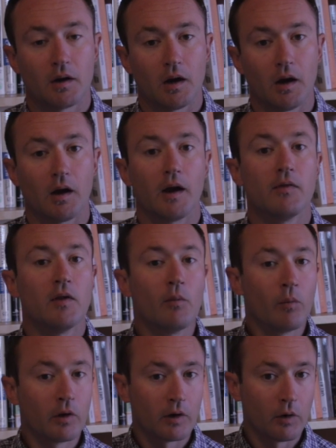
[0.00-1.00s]
And then
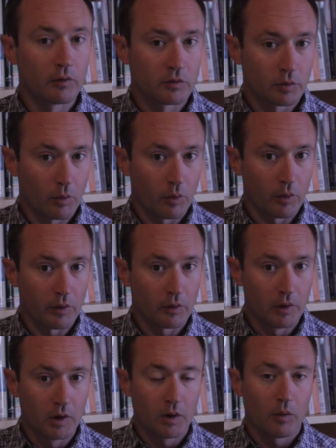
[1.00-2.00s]
we'll go toward
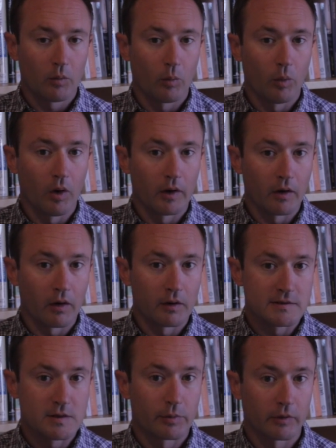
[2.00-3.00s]
what are
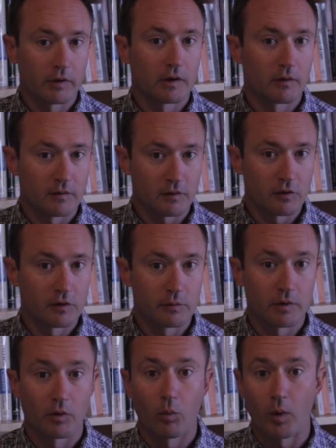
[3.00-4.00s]
typically considered to
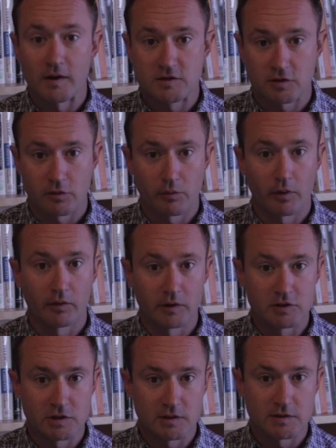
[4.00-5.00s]
be the Western
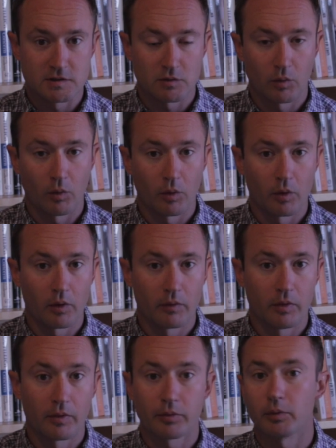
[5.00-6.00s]
religions, or
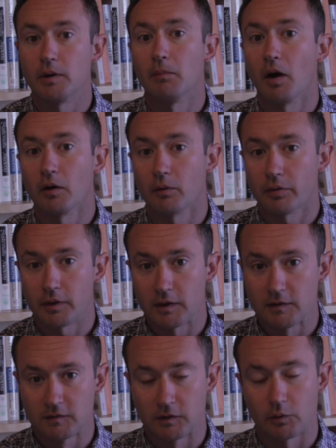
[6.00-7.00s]
the 3
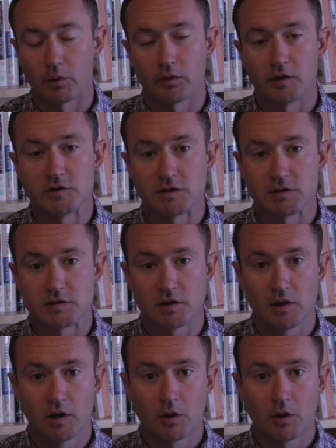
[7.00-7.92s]
monotheistic religions,